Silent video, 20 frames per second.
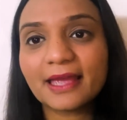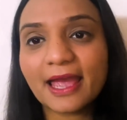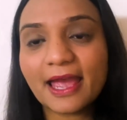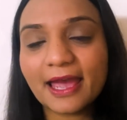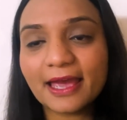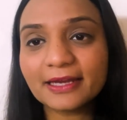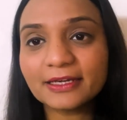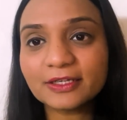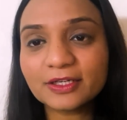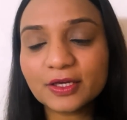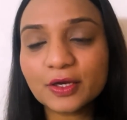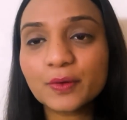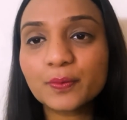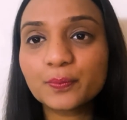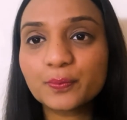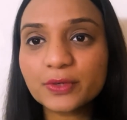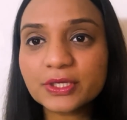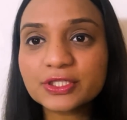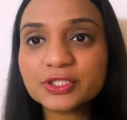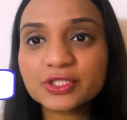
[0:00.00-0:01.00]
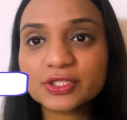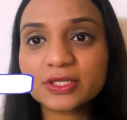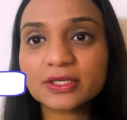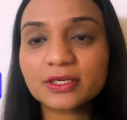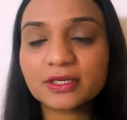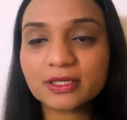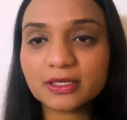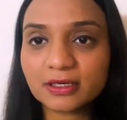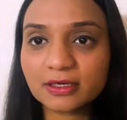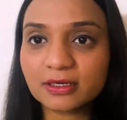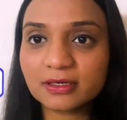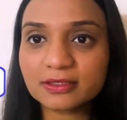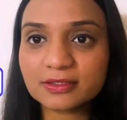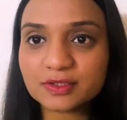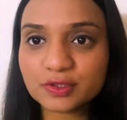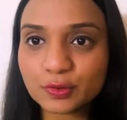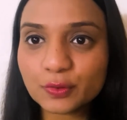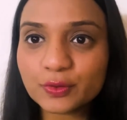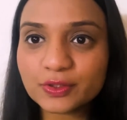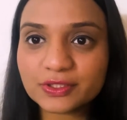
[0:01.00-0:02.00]
and which
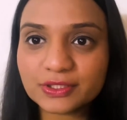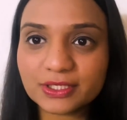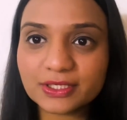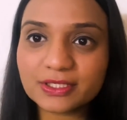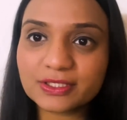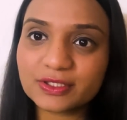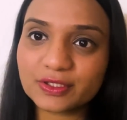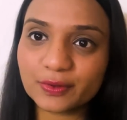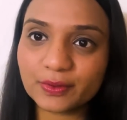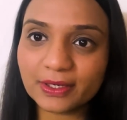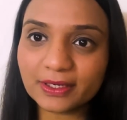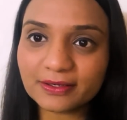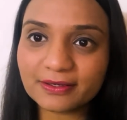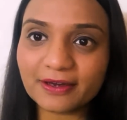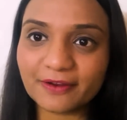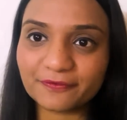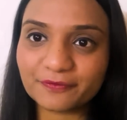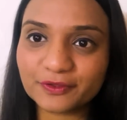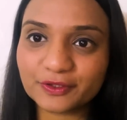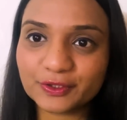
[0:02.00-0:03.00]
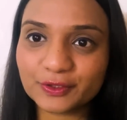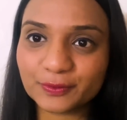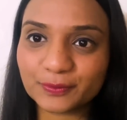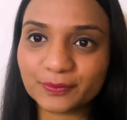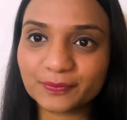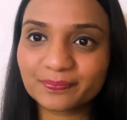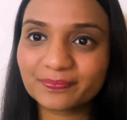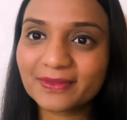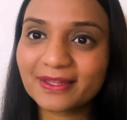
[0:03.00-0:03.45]
sources you can refer to.